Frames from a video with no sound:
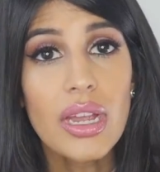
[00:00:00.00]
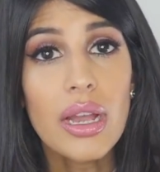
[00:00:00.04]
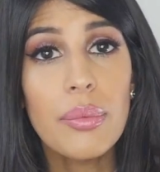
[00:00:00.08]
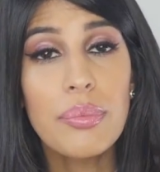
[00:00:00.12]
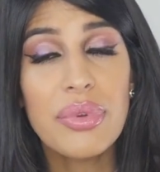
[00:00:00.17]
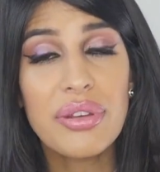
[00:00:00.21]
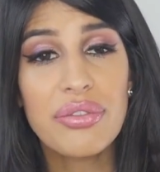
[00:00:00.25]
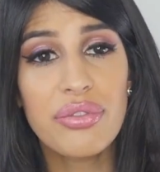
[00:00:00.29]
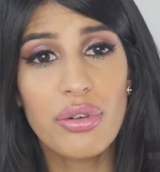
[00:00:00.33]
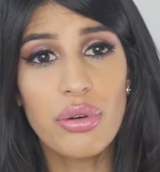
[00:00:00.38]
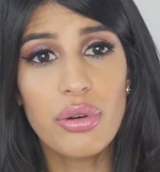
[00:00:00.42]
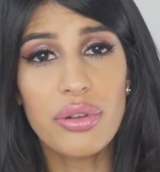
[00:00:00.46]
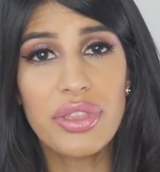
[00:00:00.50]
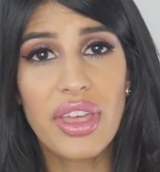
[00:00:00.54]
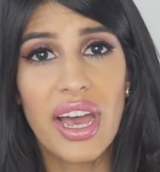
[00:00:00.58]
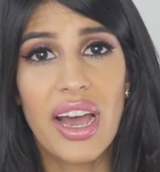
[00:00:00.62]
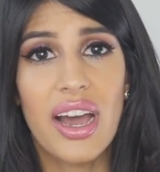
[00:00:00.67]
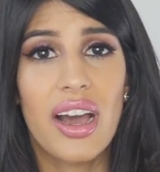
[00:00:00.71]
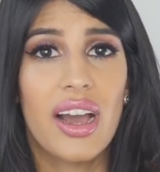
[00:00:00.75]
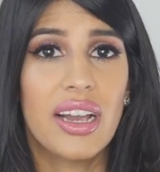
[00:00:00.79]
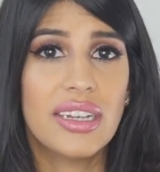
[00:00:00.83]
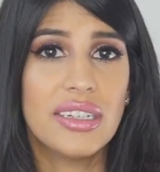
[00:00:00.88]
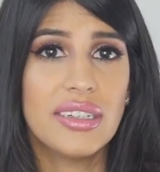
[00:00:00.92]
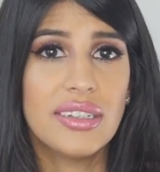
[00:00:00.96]
Before
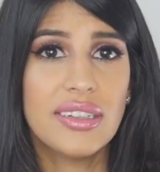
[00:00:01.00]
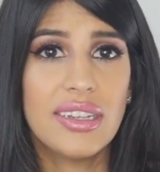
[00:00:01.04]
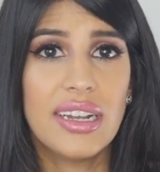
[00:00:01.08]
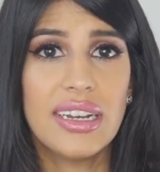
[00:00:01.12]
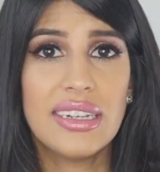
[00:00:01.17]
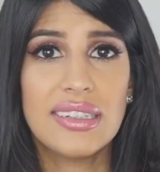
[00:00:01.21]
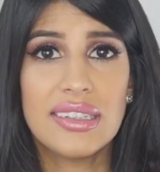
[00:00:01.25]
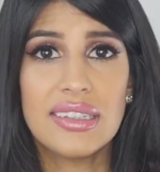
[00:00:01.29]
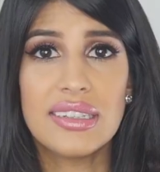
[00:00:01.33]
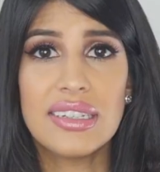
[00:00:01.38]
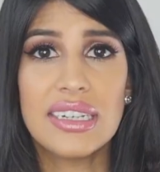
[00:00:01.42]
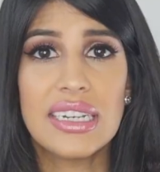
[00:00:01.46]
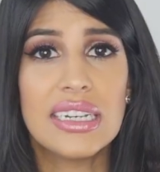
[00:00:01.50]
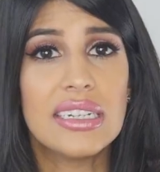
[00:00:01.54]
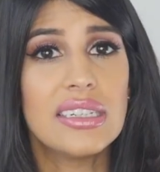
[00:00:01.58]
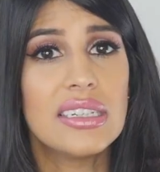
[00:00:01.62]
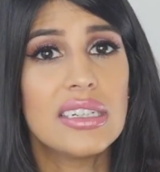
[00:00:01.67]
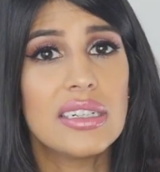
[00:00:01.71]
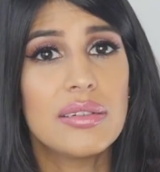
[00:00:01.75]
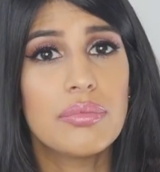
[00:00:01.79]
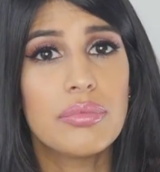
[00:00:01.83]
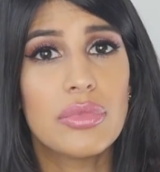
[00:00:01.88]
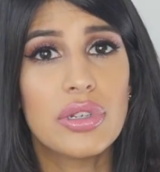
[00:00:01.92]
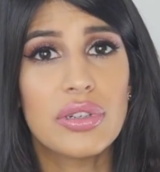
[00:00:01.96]
that, I used to listen to
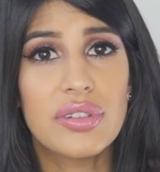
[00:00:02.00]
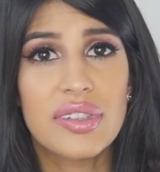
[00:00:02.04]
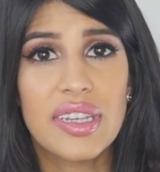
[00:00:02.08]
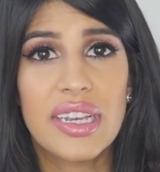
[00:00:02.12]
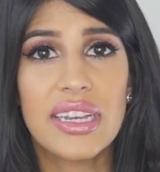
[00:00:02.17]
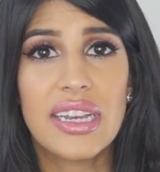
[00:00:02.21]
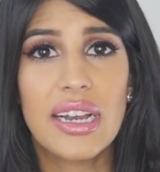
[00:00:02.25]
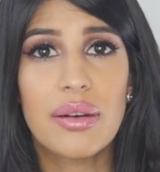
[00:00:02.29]
Indian music